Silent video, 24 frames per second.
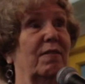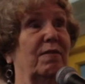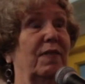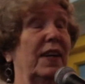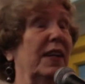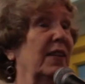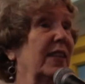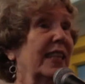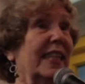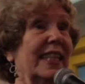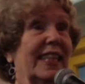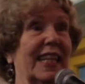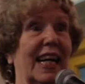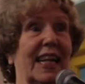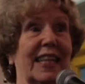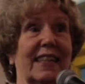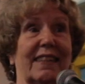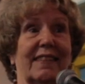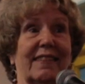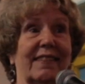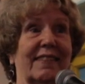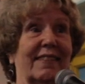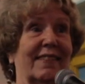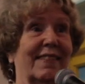very
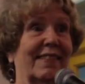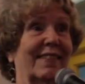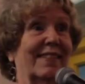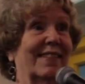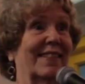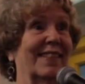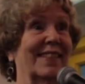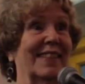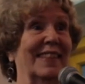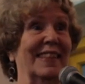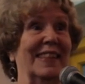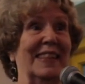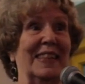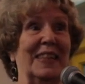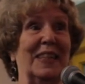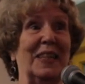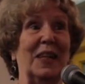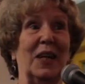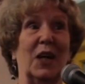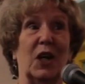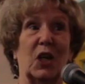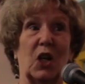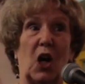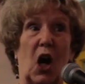nice
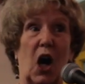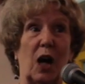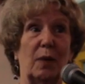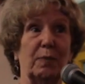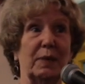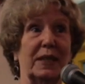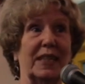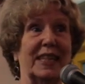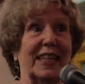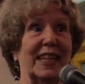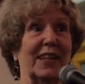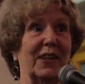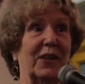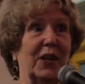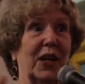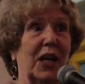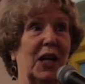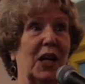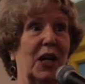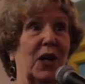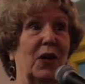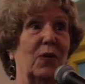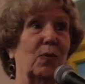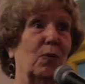
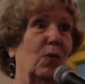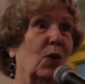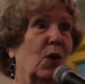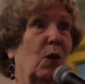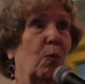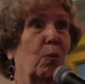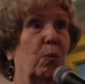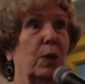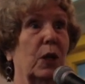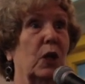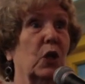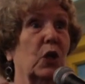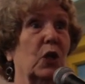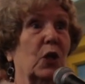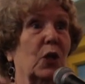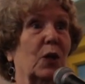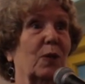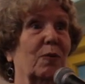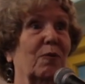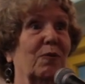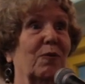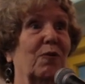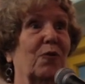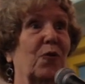commentary
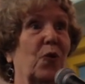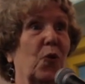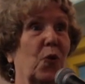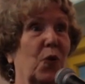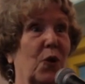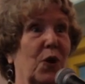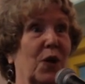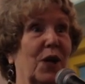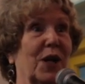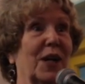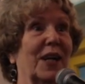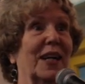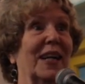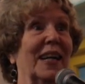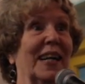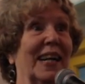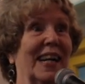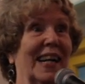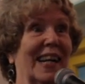blurb for